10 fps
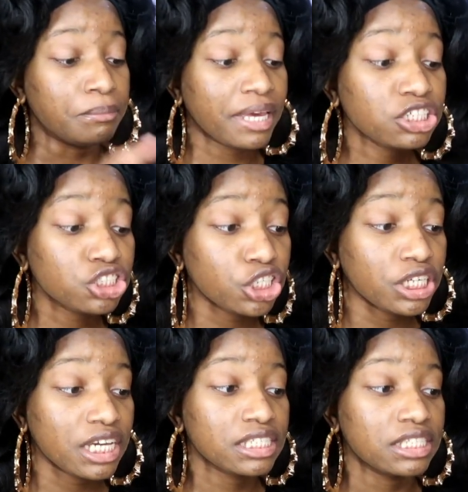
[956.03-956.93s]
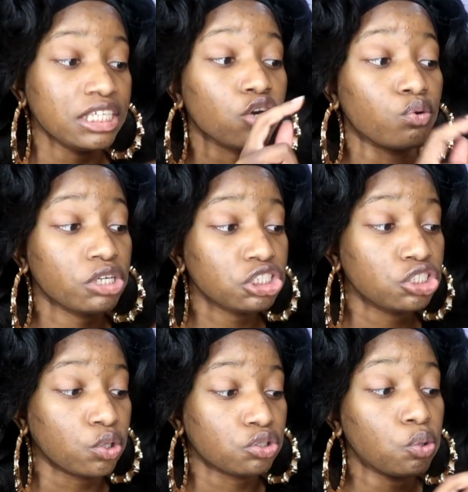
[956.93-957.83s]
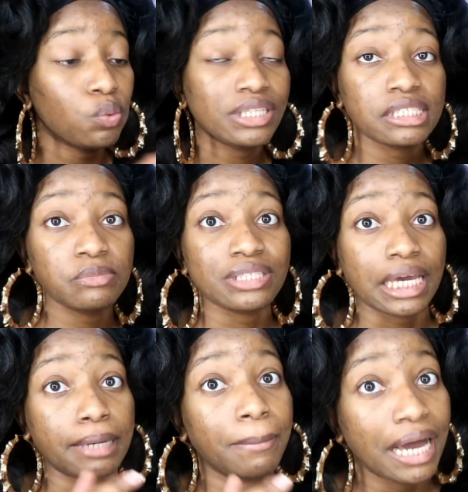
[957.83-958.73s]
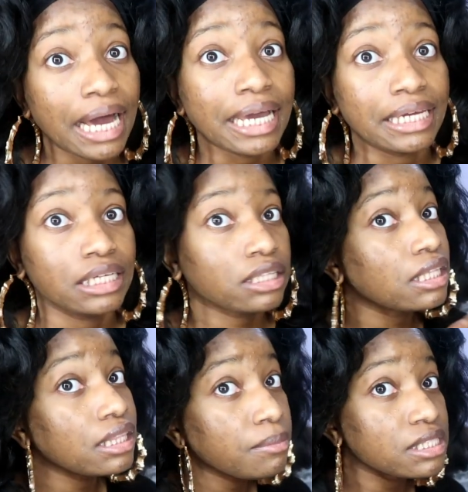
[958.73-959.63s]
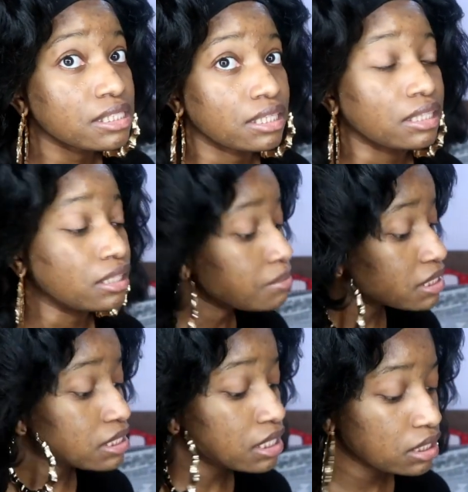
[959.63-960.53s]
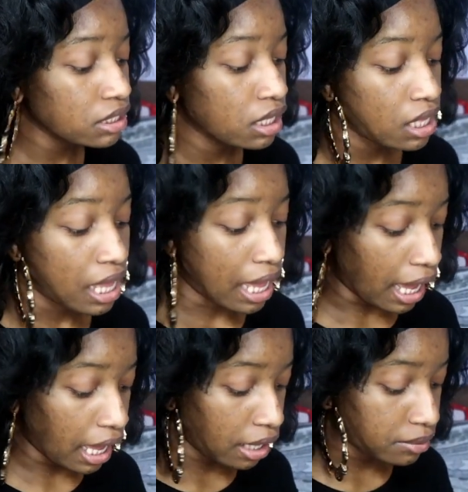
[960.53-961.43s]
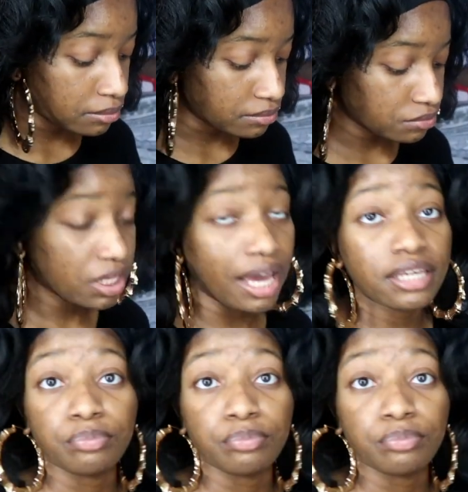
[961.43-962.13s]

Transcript: make sure it's the original the one that smells like pine not the lemon scent the lemon scent um i